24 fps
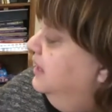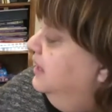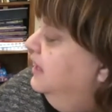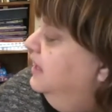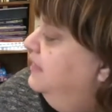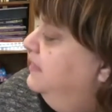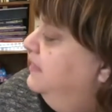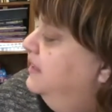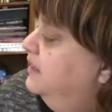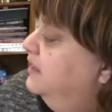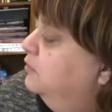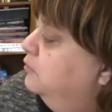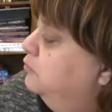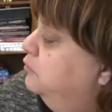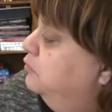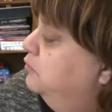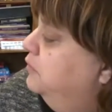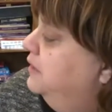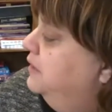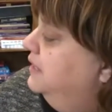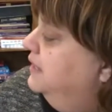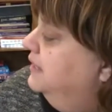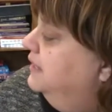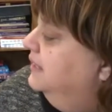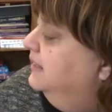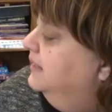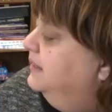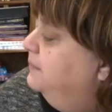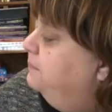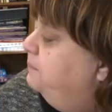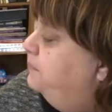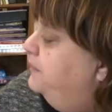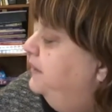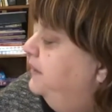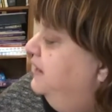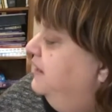And then a really
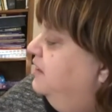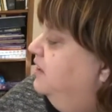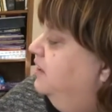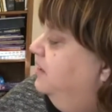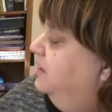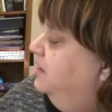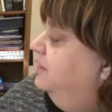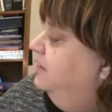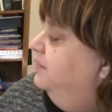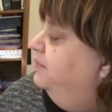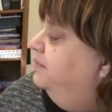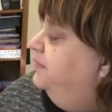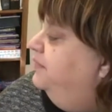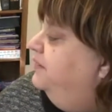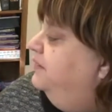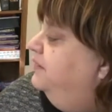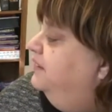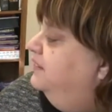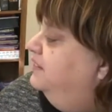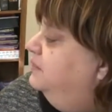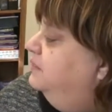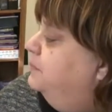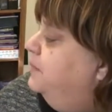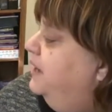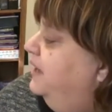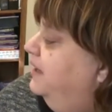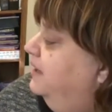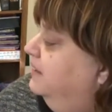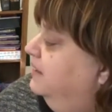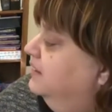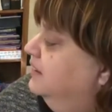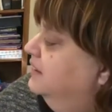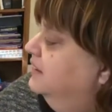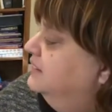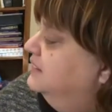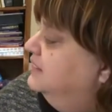big curve for a
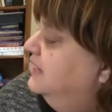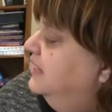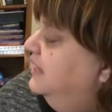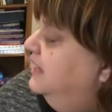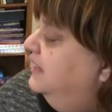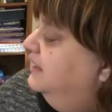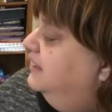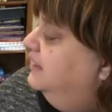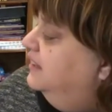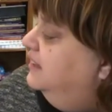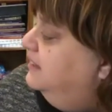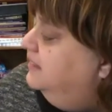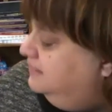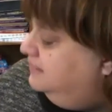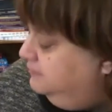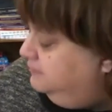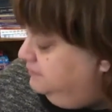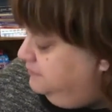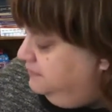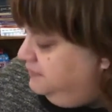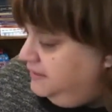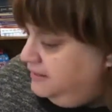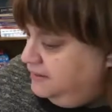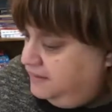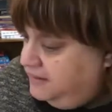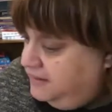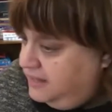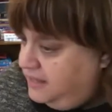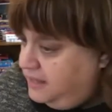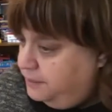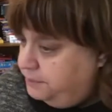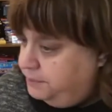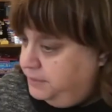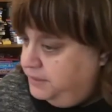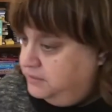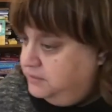smile because Kayla is very
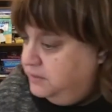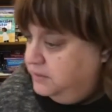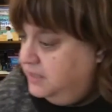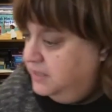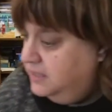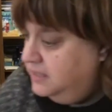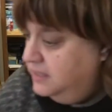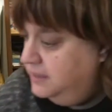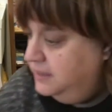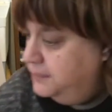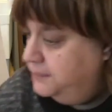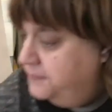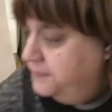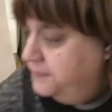happy dog.